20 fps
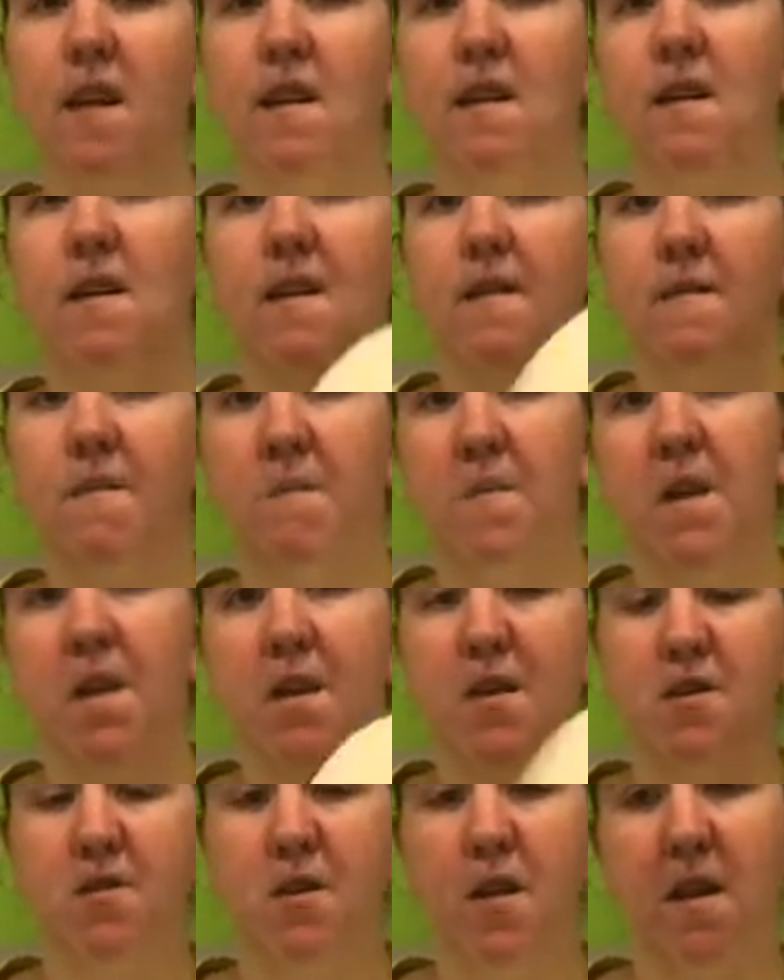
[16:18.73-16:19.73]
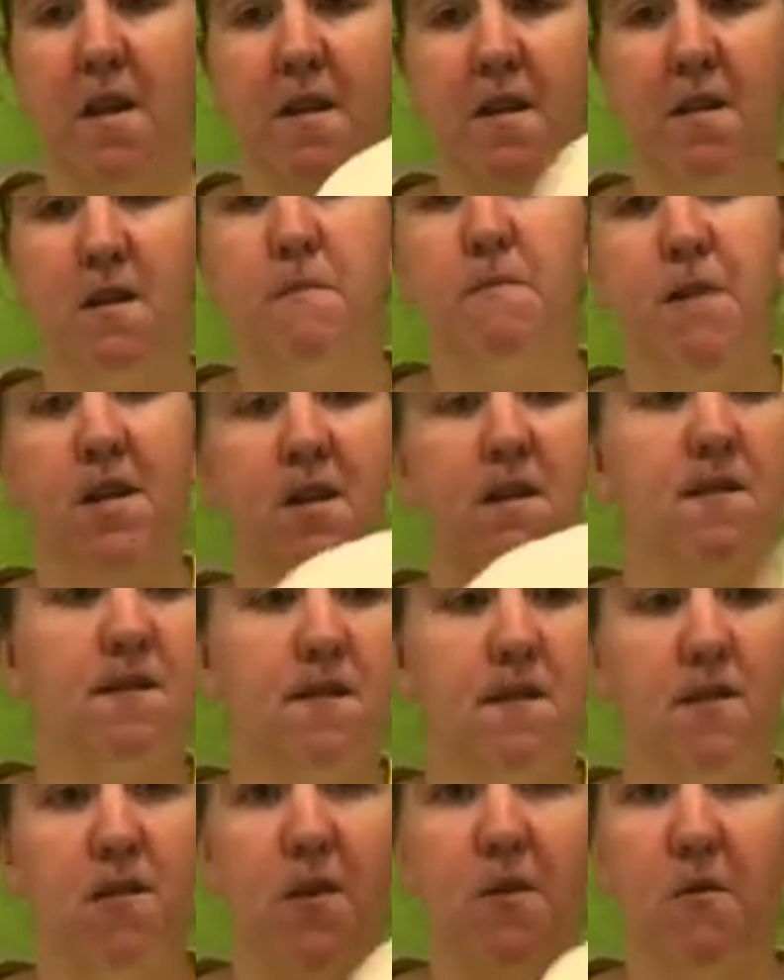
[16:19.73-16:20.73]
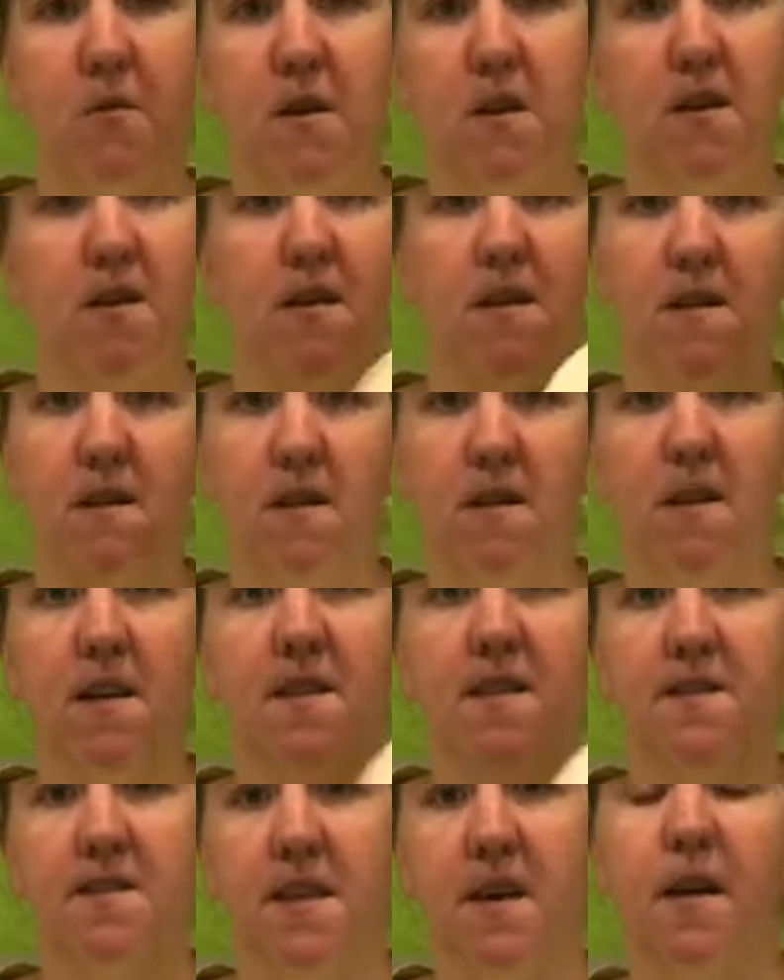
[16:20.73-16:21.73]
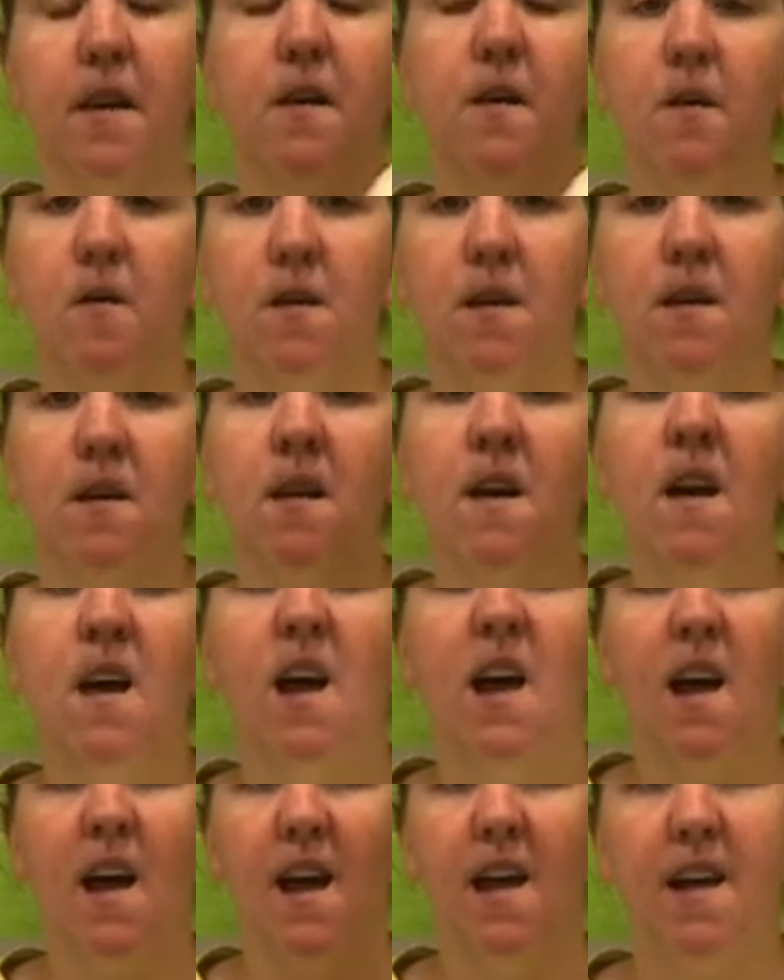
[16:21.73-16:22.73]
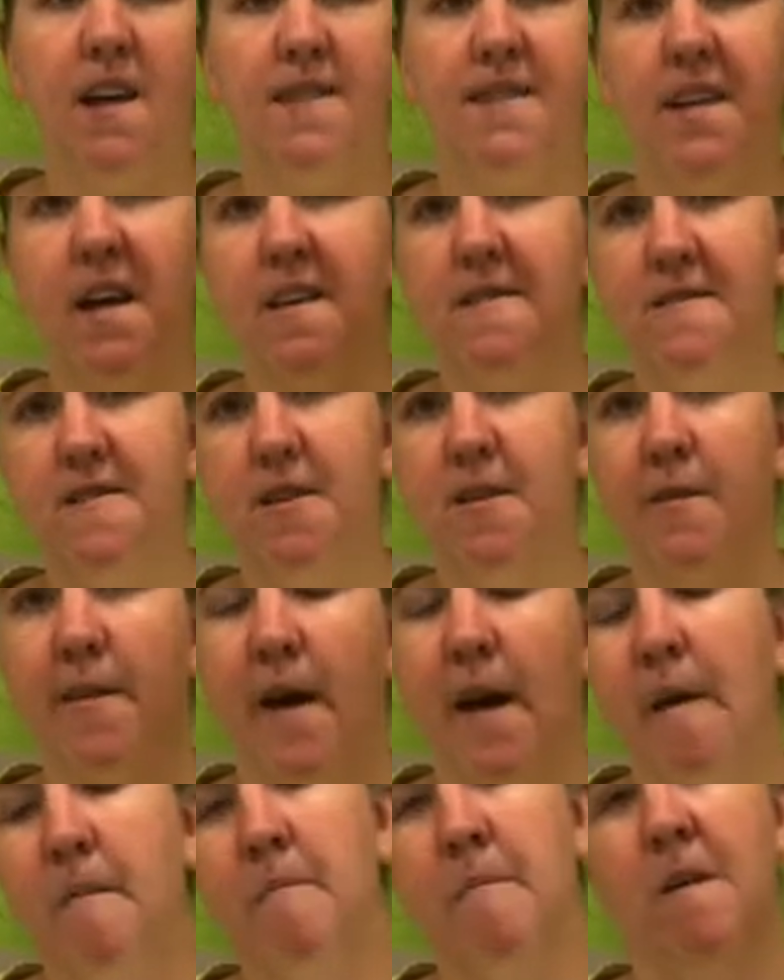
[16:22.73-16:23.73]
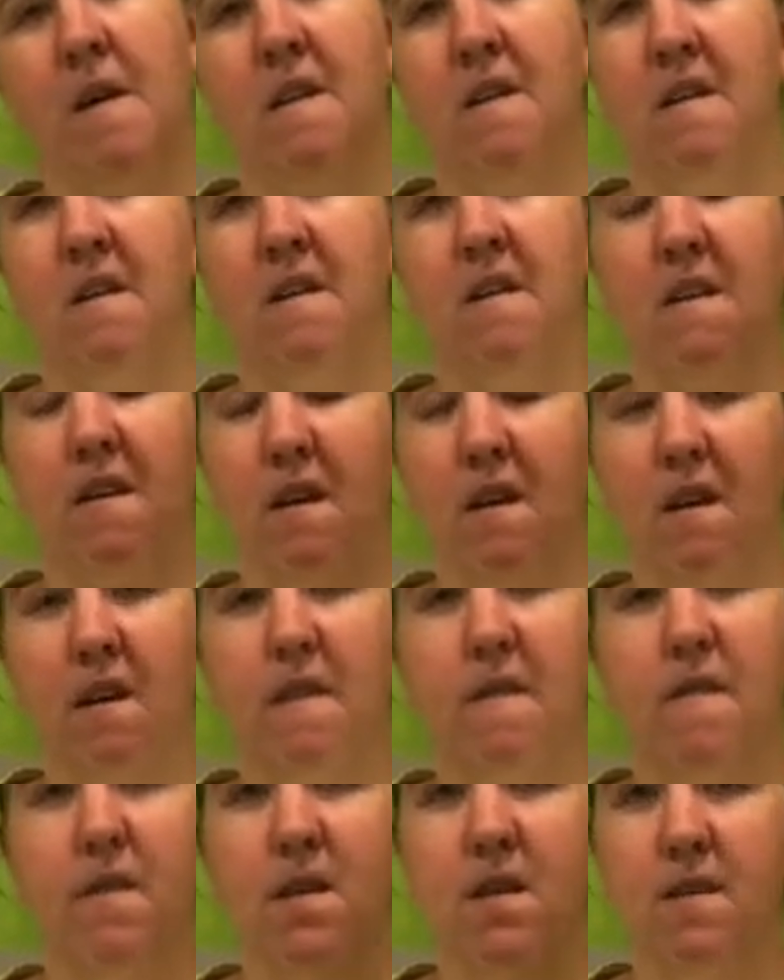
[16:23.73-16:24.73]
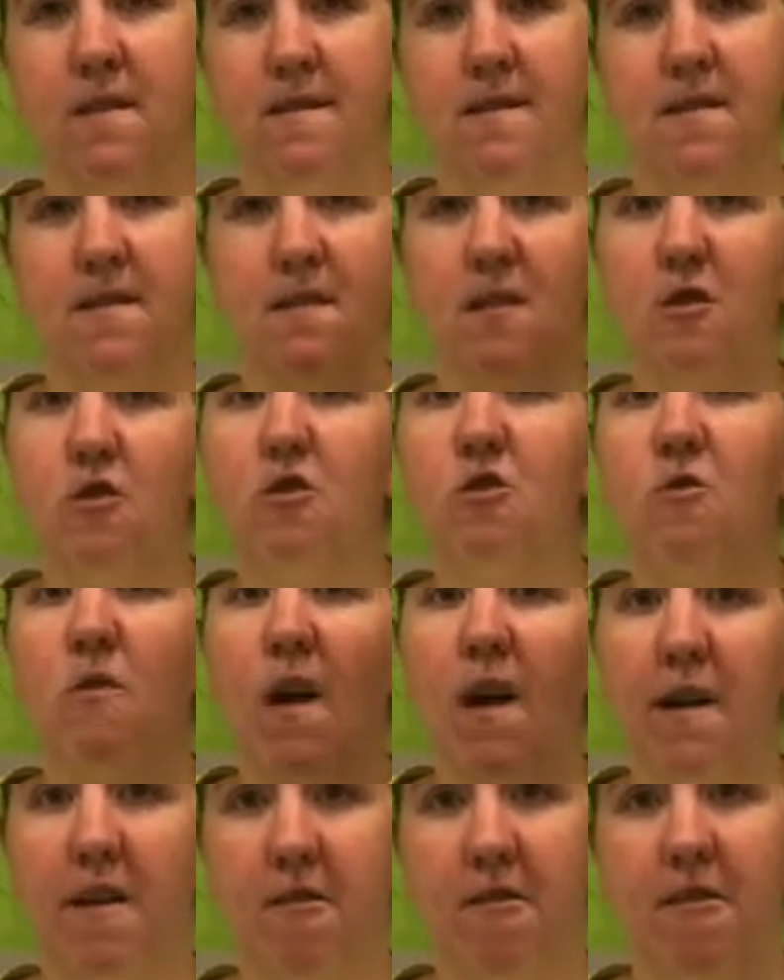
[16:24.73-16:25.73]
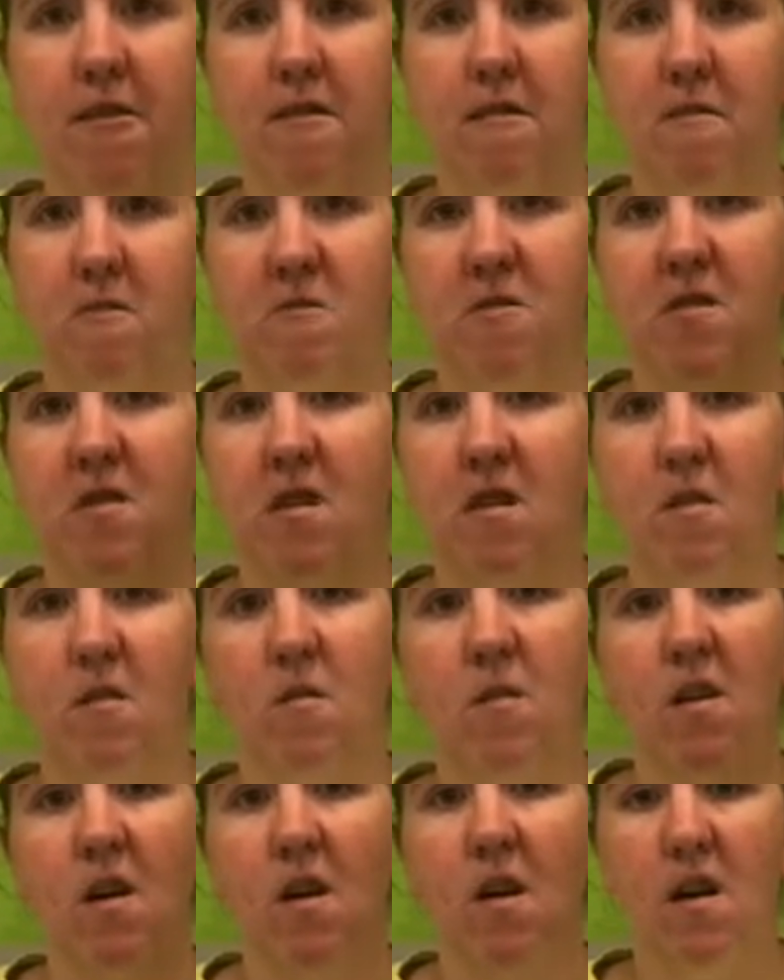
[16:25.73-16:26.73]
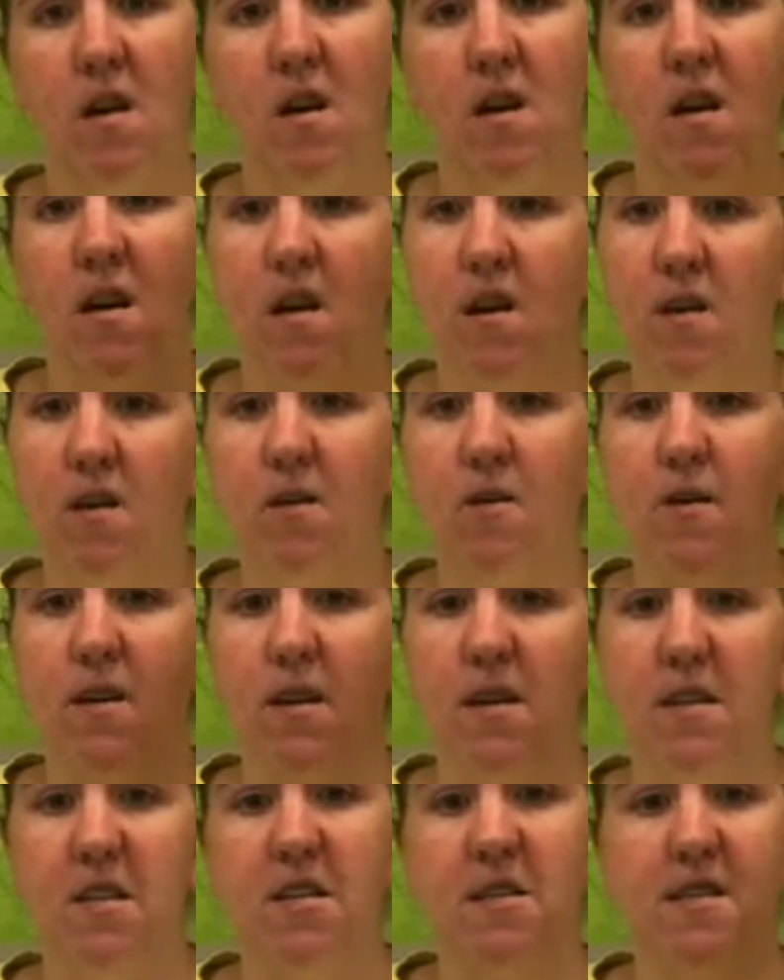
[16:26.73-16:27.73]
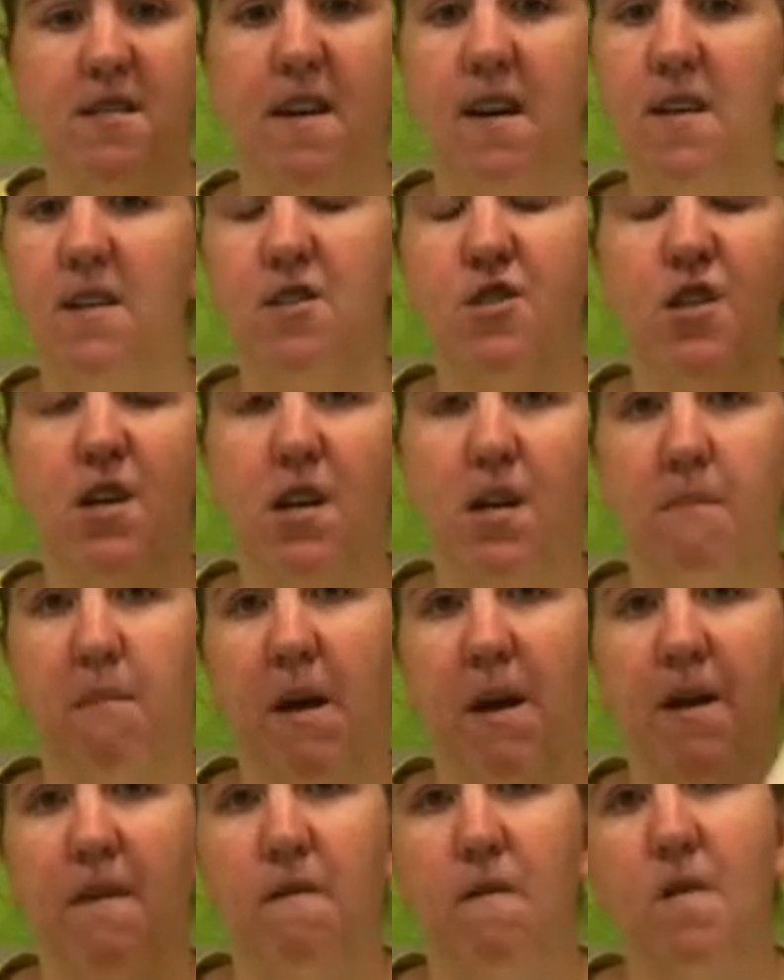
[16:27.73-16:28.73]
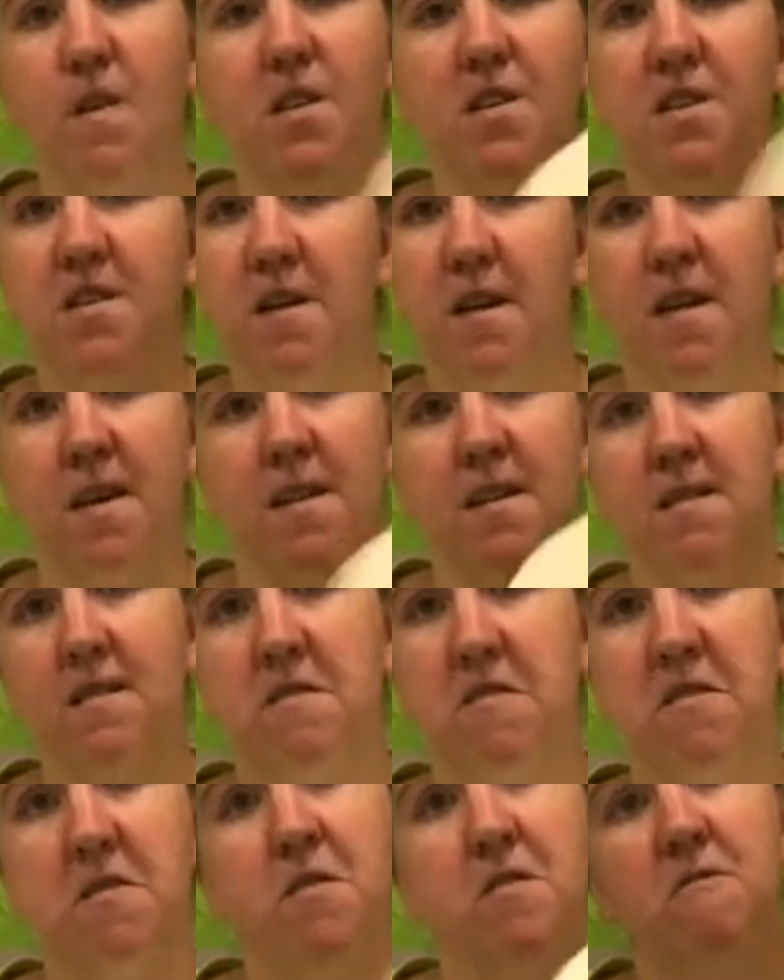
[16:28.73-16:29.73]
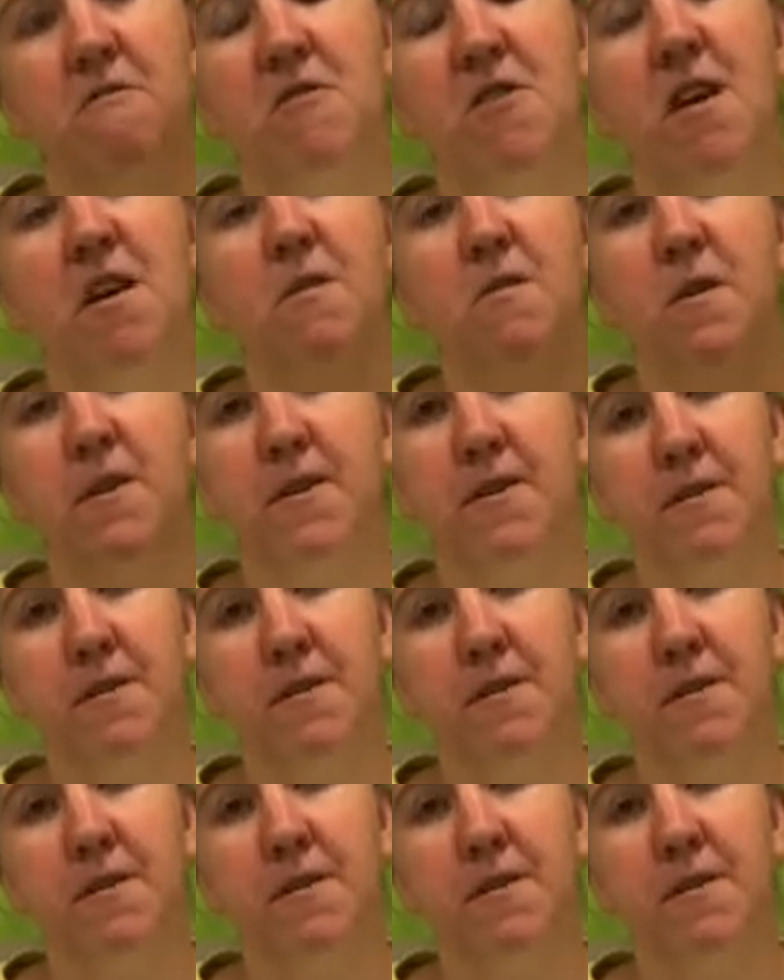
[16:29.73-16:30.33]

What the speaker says: it air dry a little bit so that we can get the second coat on. It tends to grab better if it's drier, so you can just kind of shake it back and forth to get it to dry quicker.